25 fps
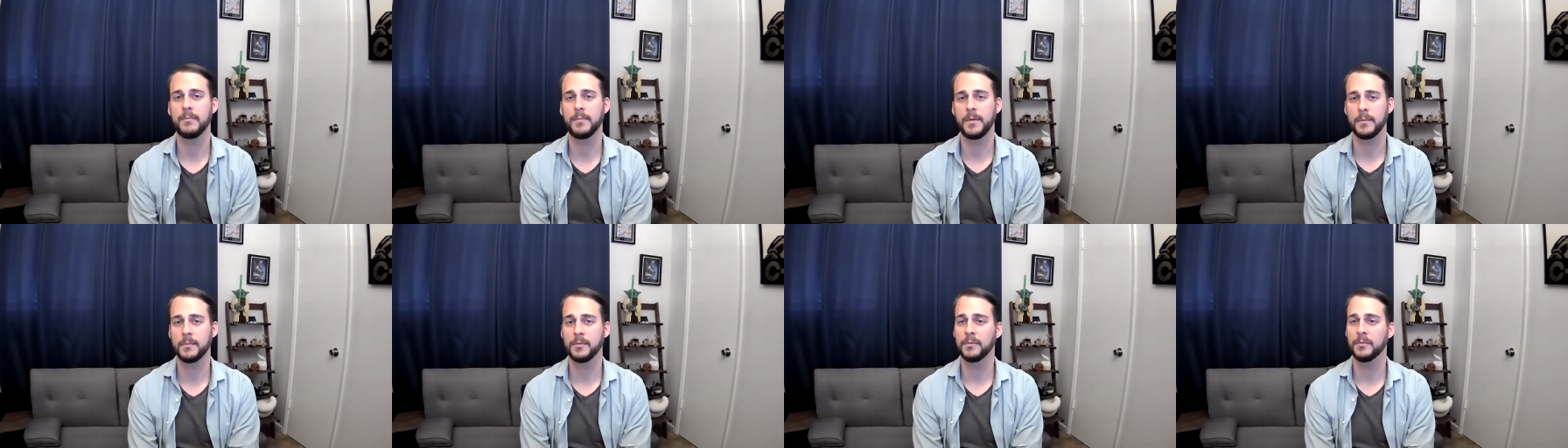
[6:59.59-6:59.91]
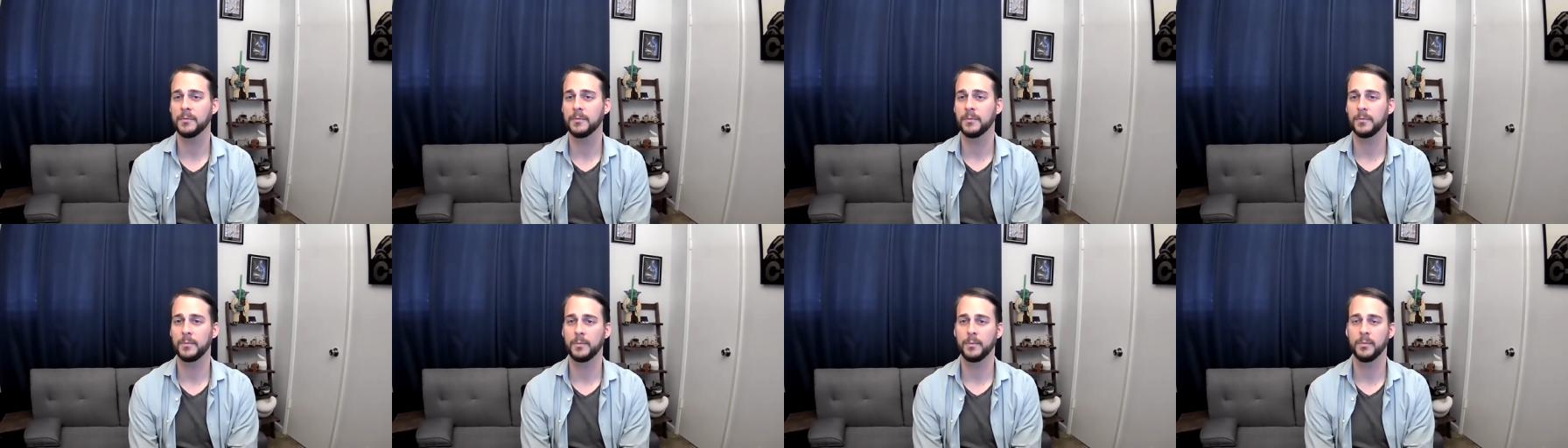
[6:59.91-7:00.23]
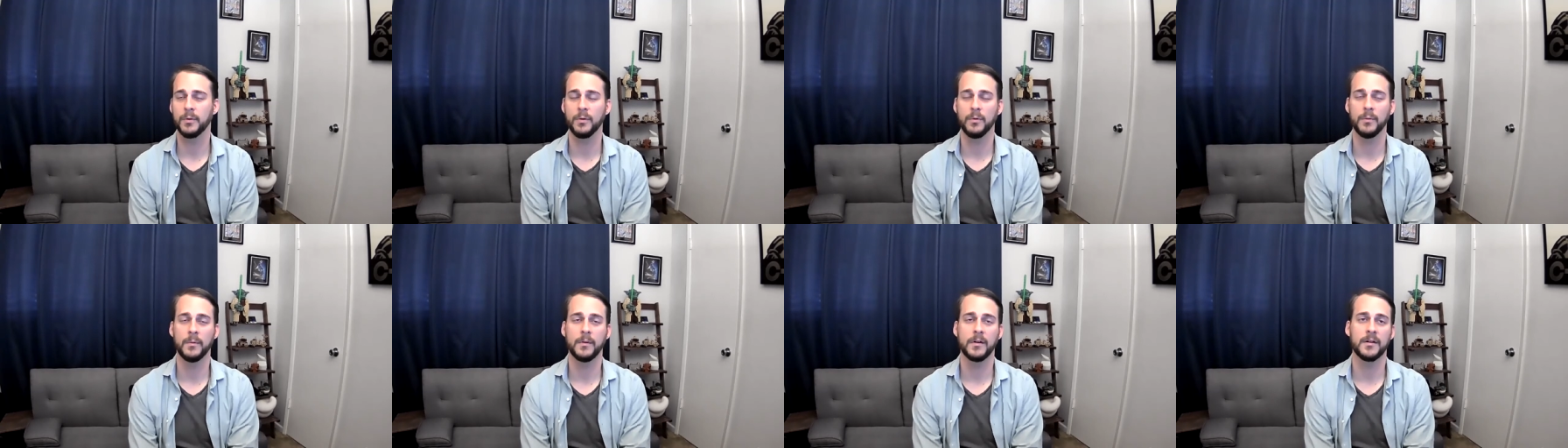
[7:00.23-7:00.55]
People
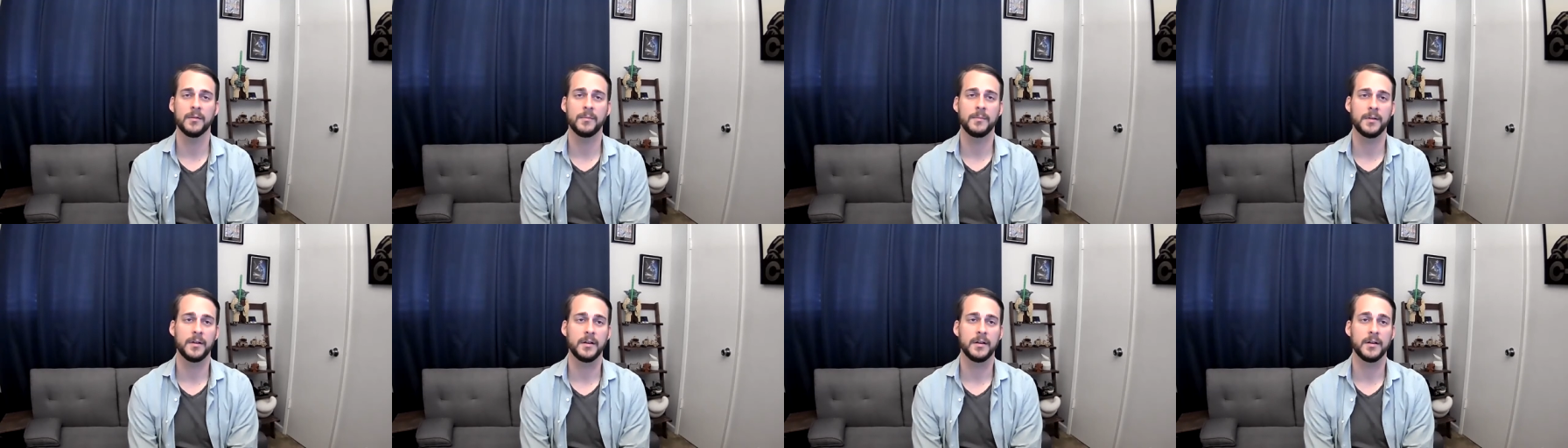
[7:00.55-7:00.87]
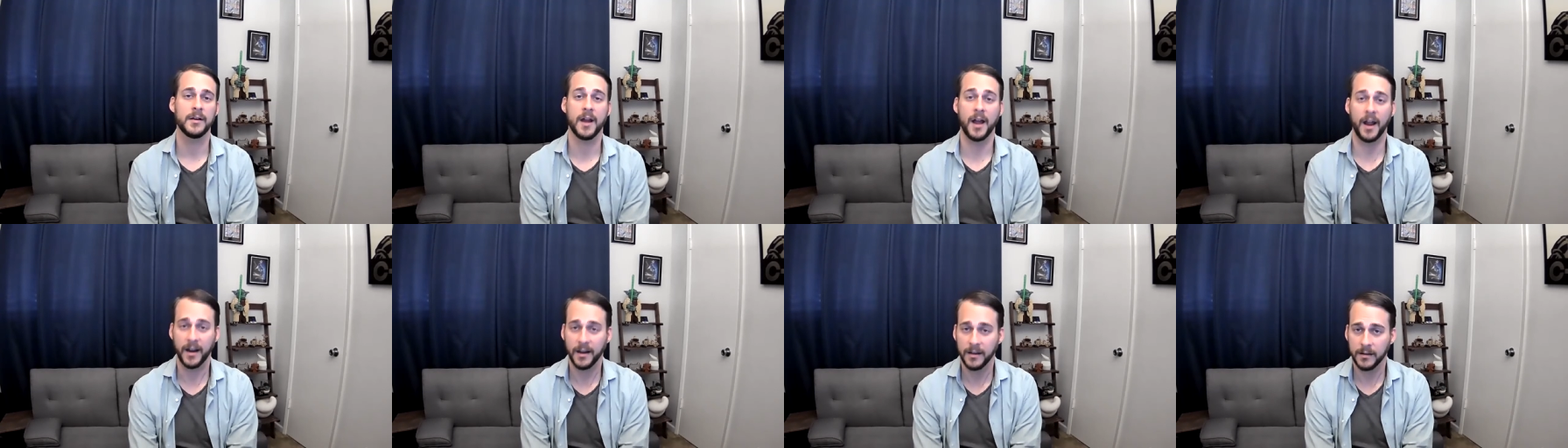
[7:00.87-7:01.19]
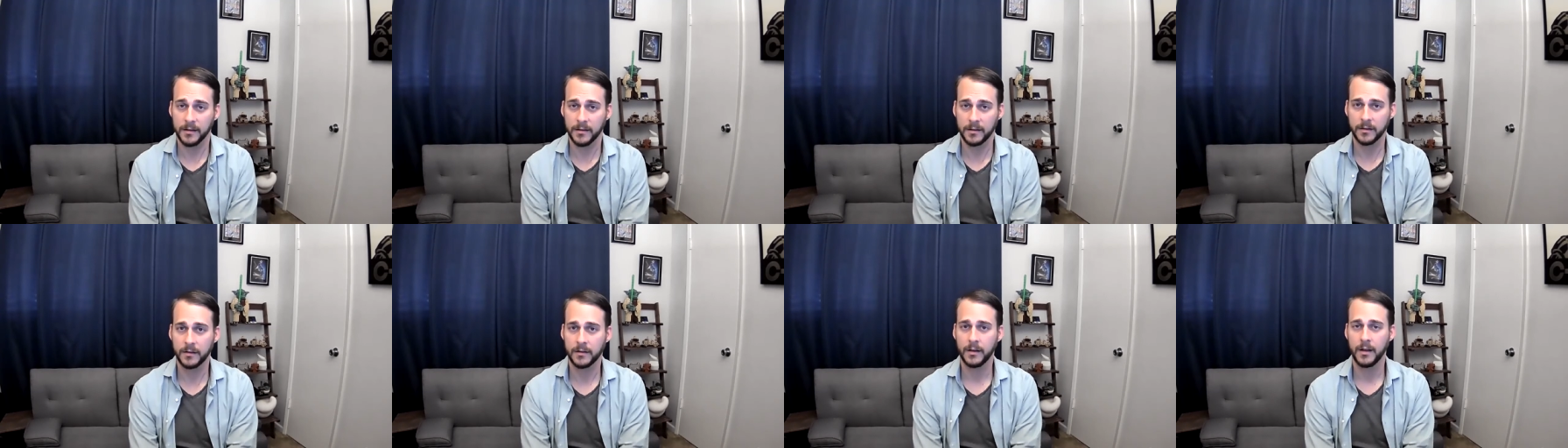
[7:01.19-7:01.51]
will want to be
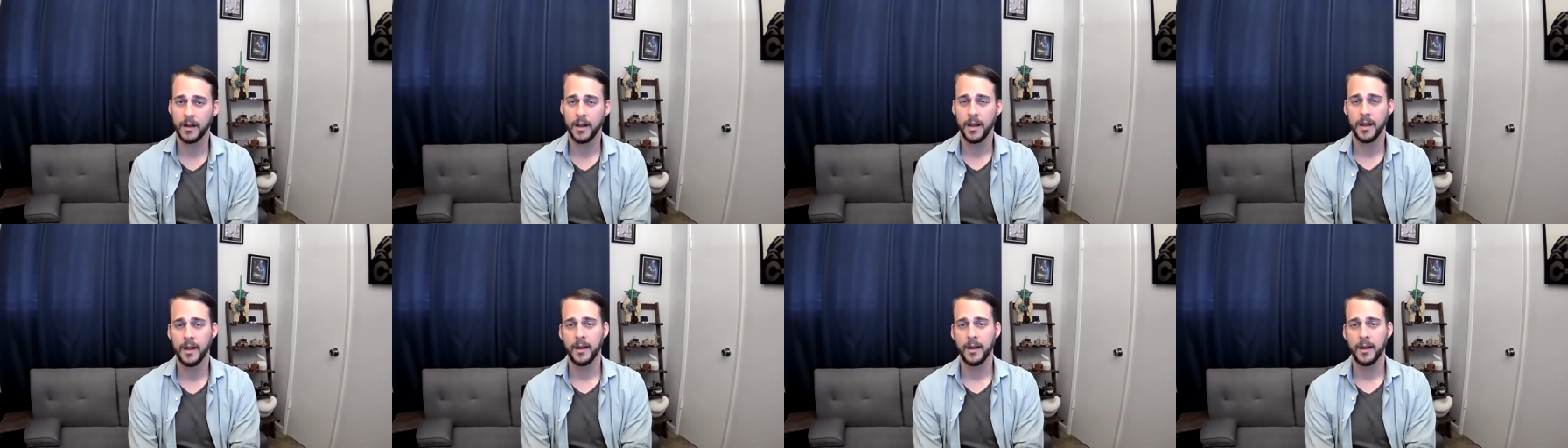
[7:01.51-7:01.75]
nice